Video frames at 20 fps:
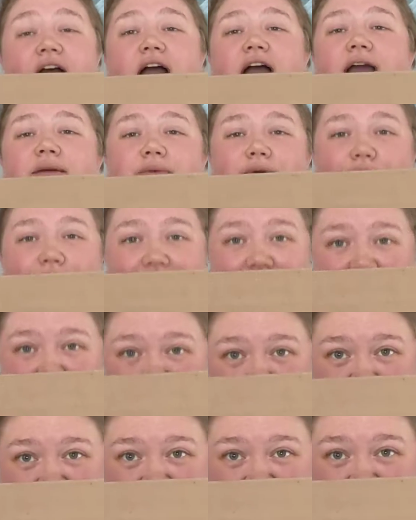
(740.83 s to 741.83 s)
I've been waiting
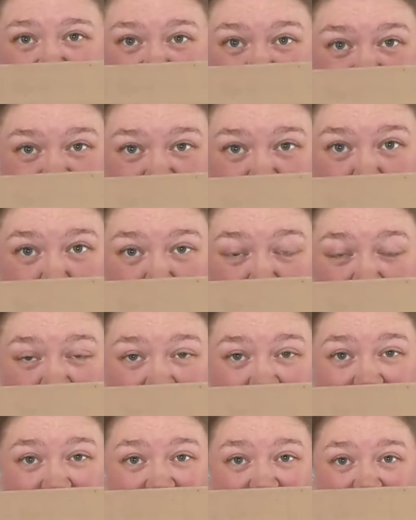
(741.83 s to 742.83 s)
for this
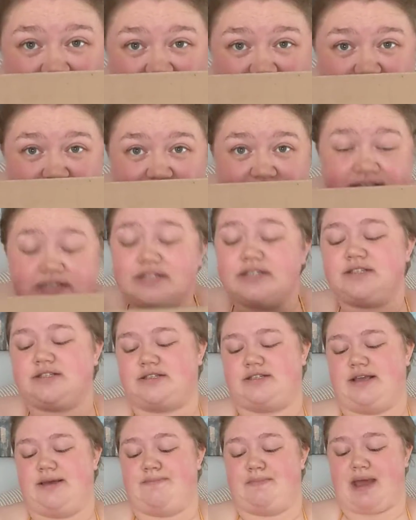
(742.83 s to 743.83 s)
for
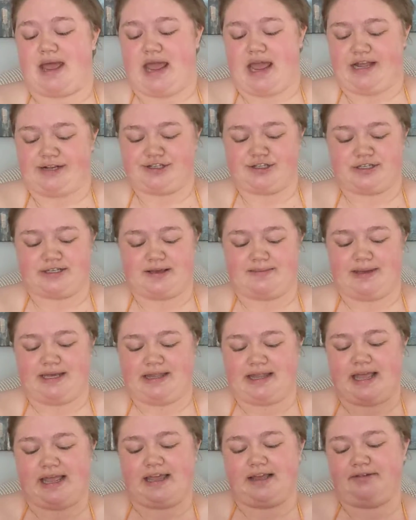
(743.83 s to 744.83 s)
ages. And by ages, I
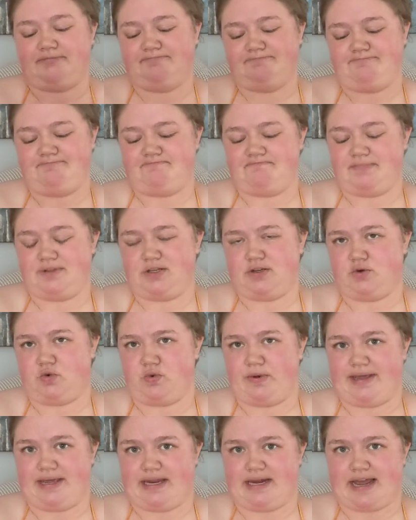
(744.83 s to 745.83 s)
mean like a
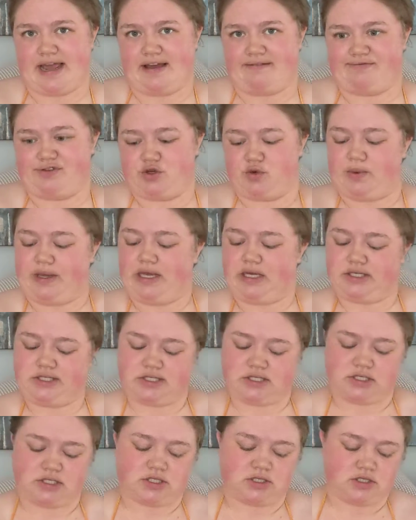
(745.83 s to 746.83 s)
week and a half, 2
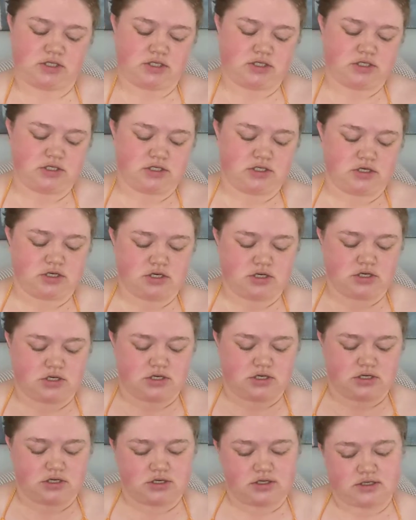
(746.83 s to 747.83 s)
weeks.
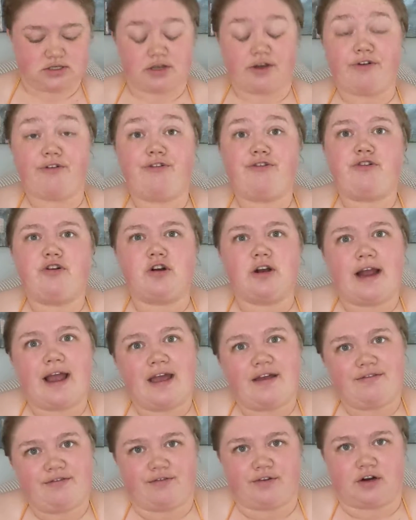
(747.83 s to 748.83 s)
So
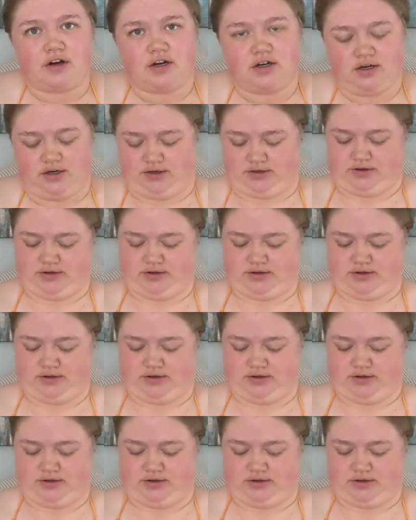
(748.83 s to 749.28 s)
forever.